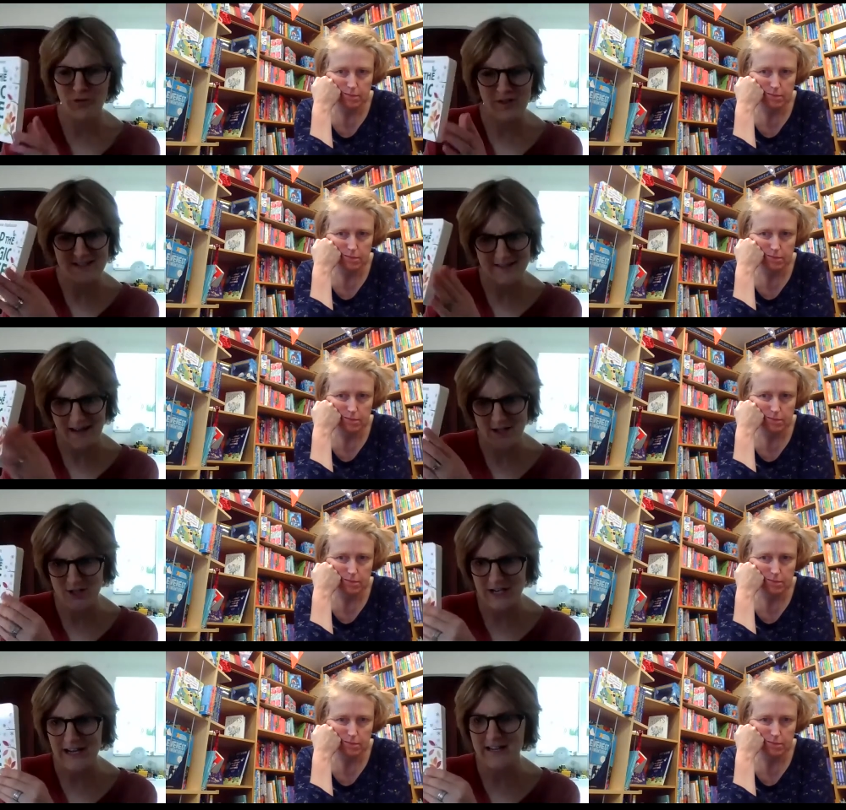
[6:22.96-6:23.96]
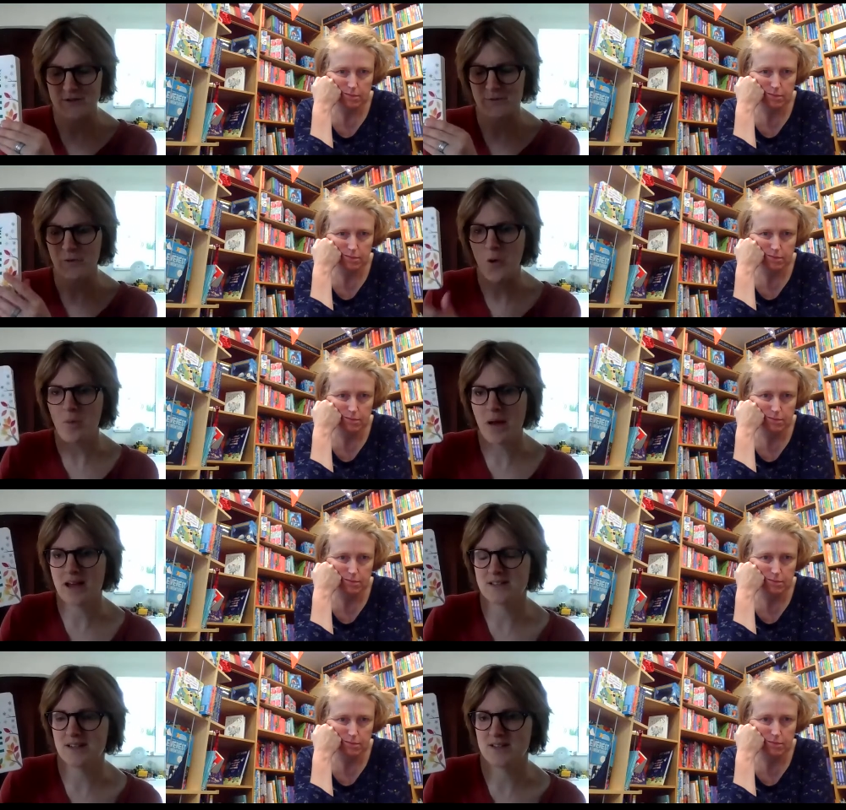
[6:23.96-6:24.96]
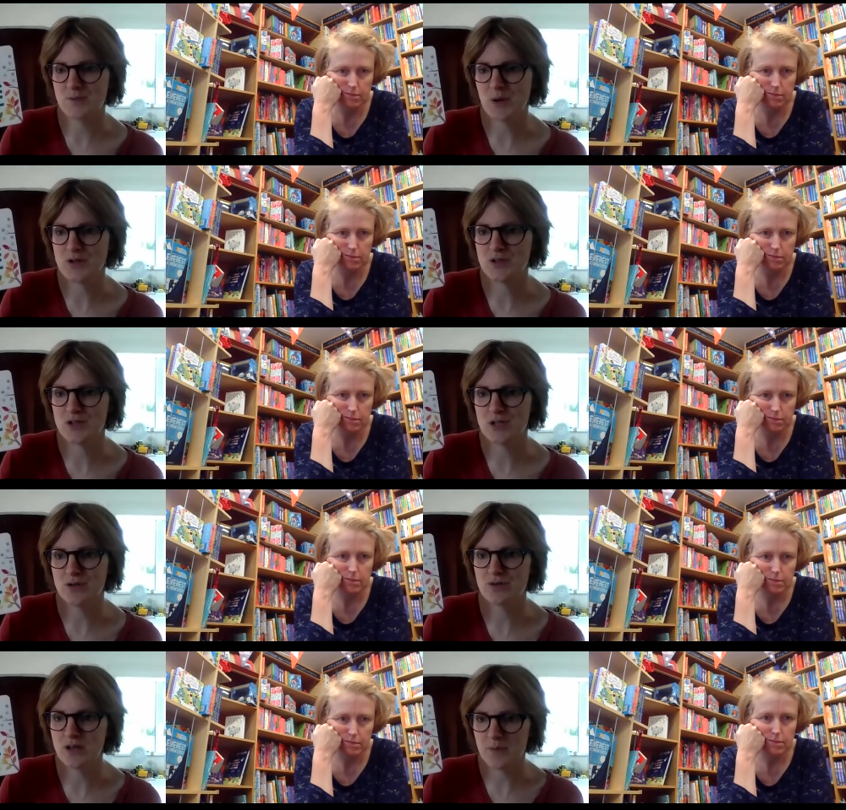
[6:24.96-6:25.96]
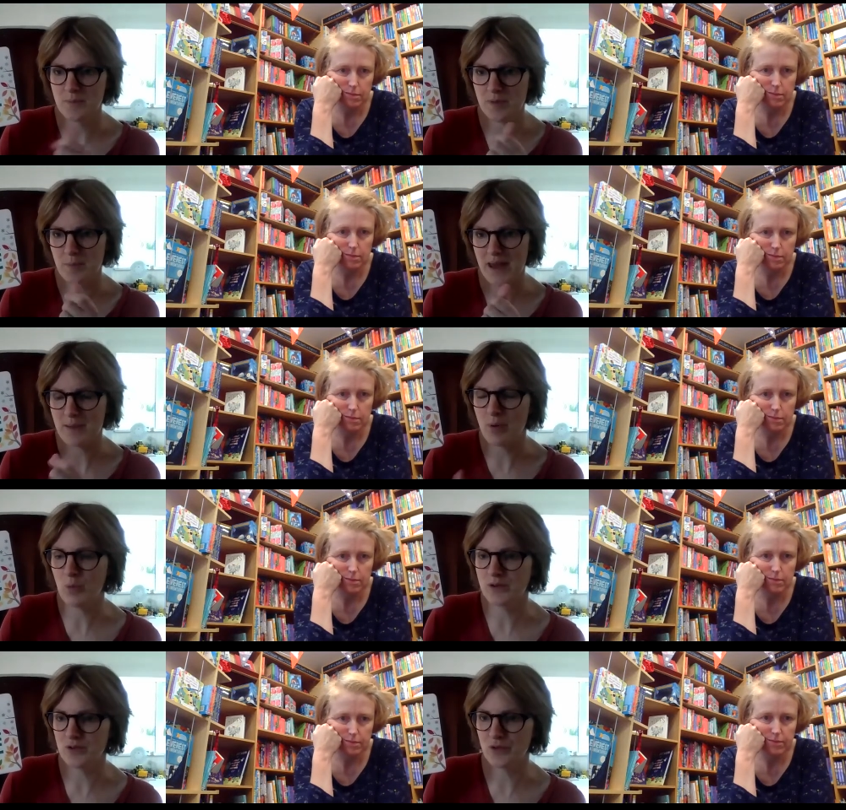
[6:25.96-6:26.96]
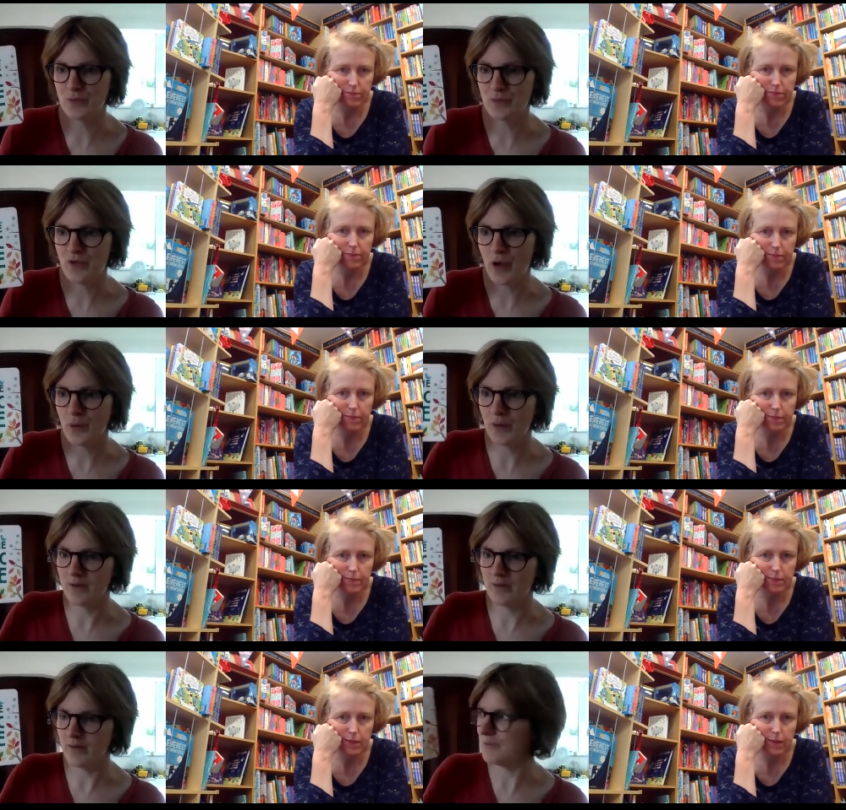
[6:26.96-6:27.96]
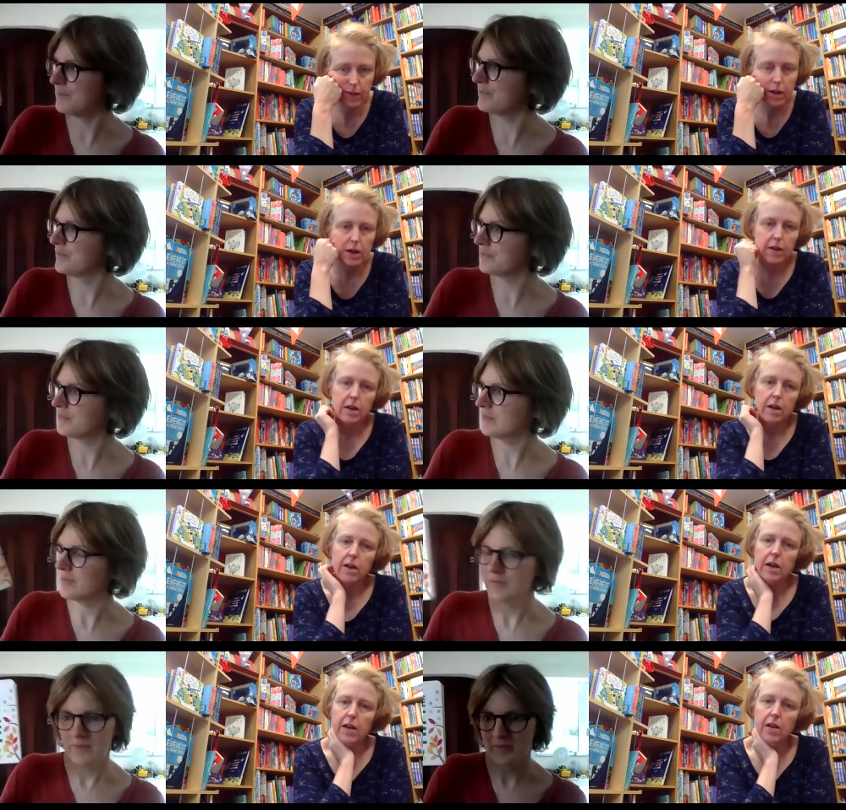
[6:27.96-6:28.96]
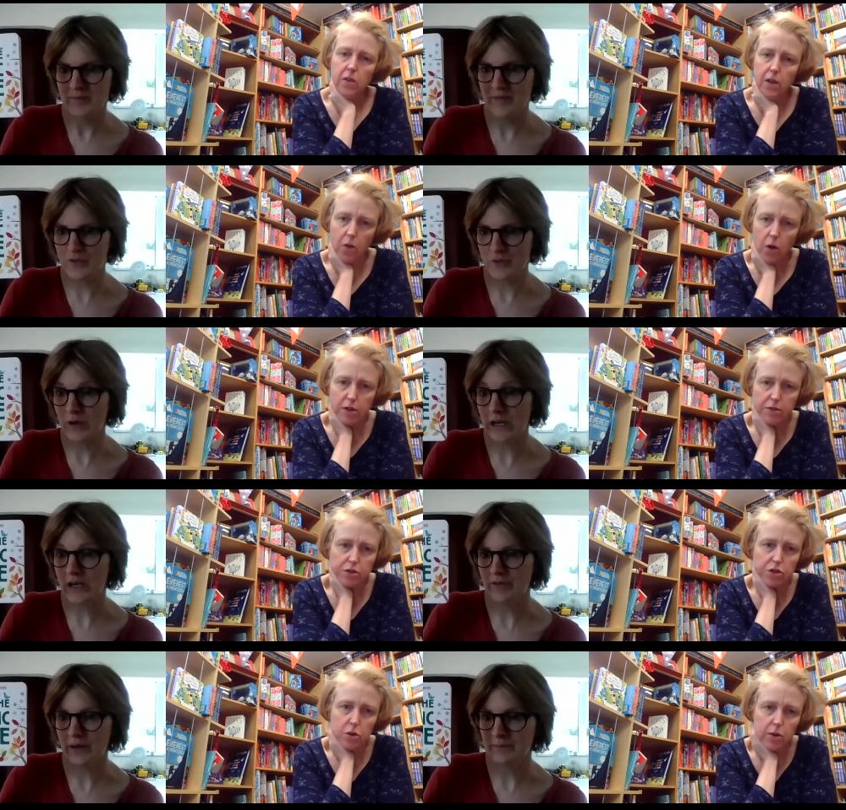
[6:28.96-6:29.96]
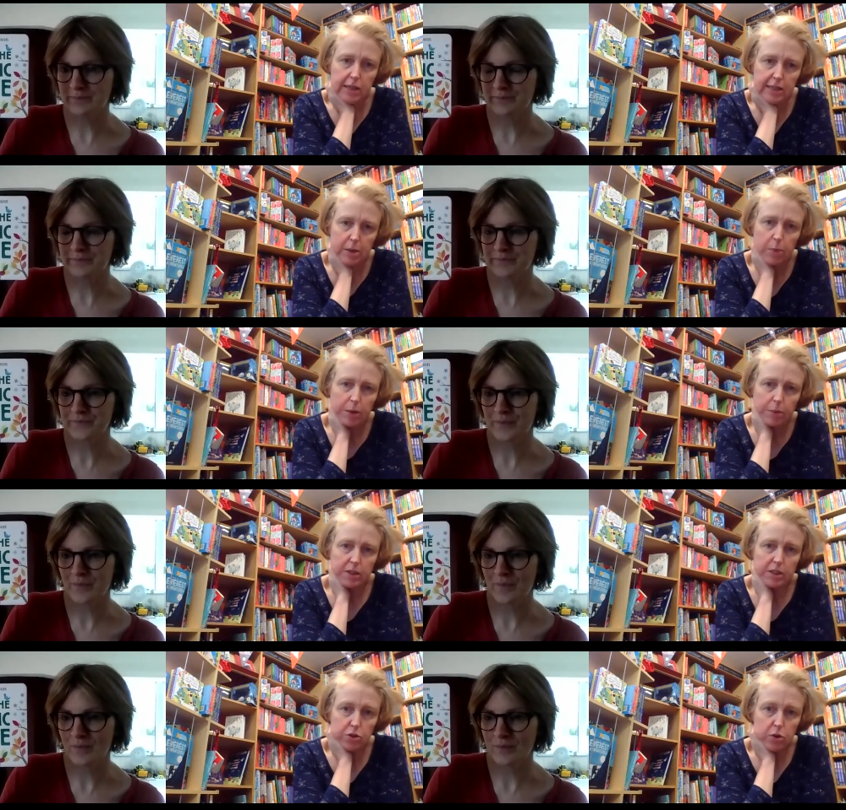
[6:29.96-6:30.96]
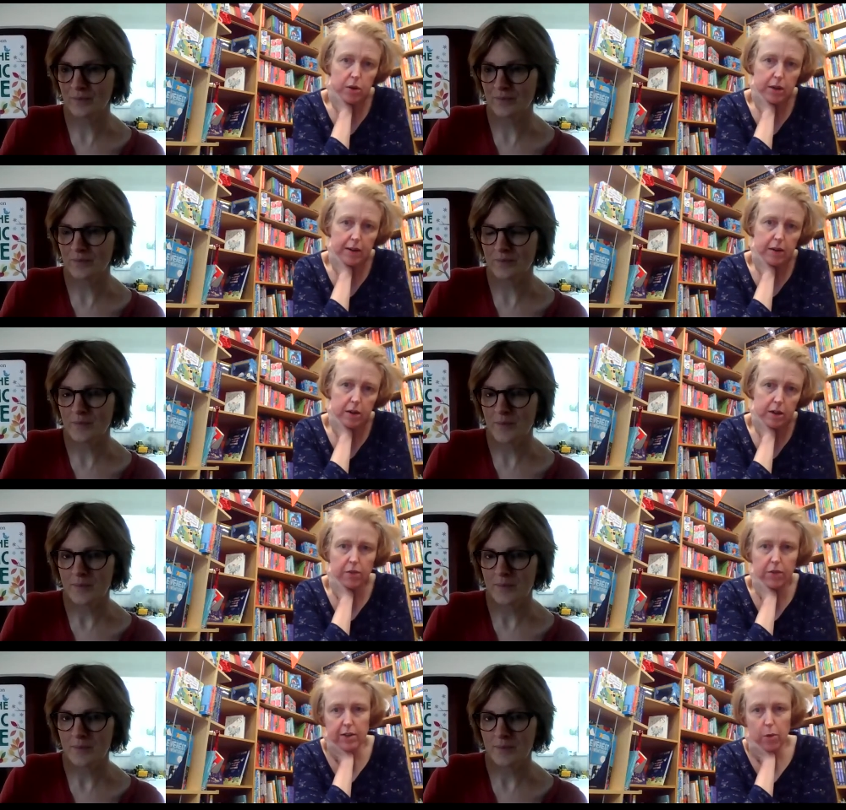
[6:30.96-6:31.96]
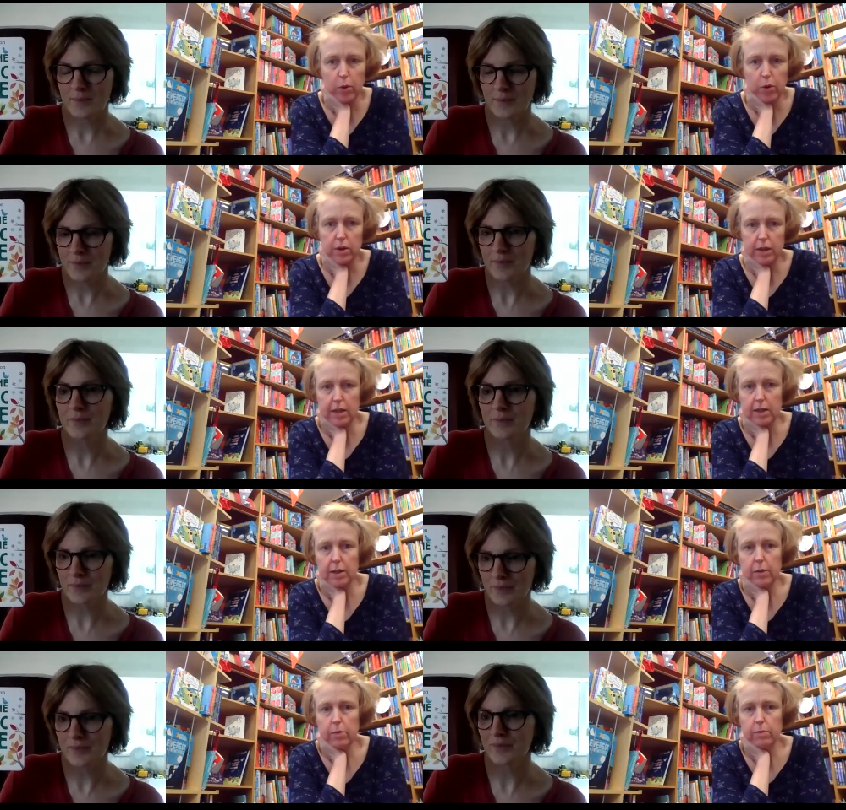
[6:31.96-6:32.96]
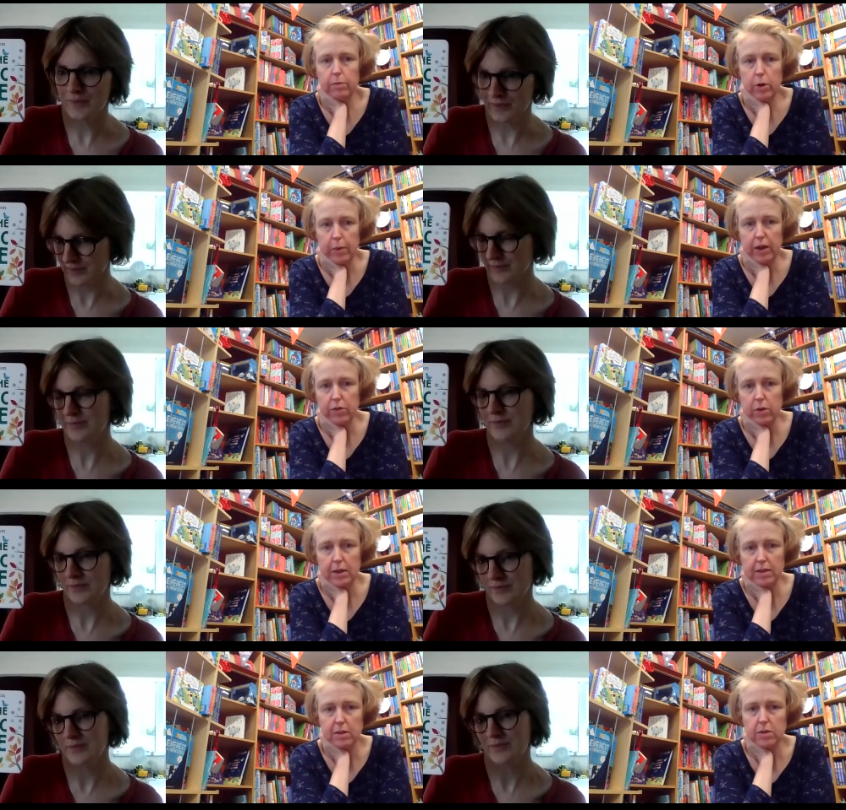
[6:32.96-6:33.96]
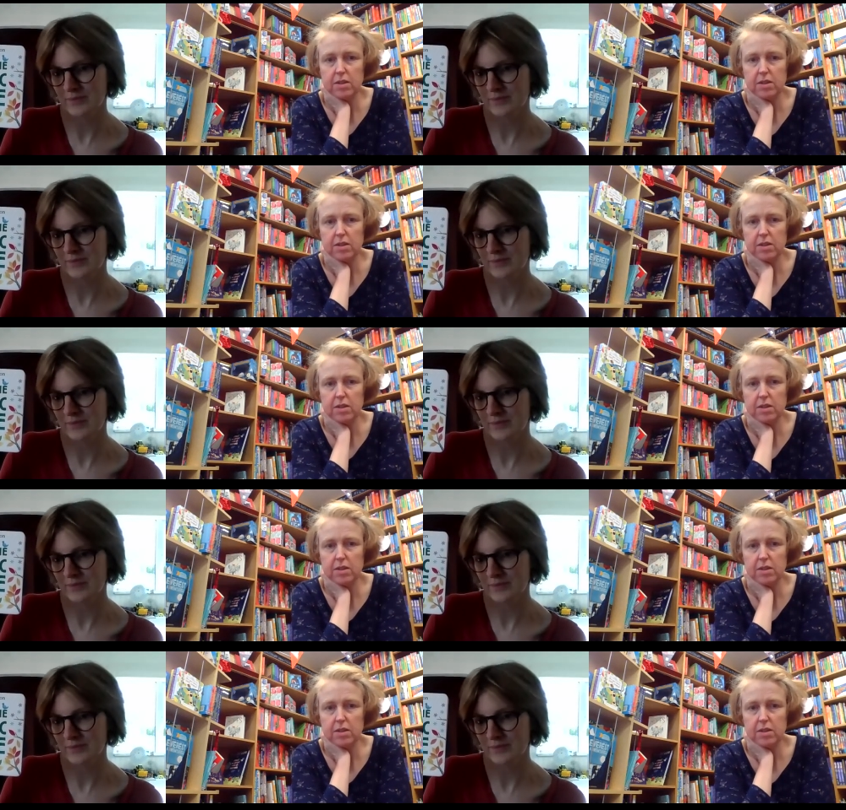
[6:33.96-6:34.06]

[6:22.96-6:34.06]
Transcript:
Speaker 1: this actually as a format as opposed to the, the paper ones. So mm.
Speaker 2: yeah, a, a lot of stories that people enjoy are available in board book format so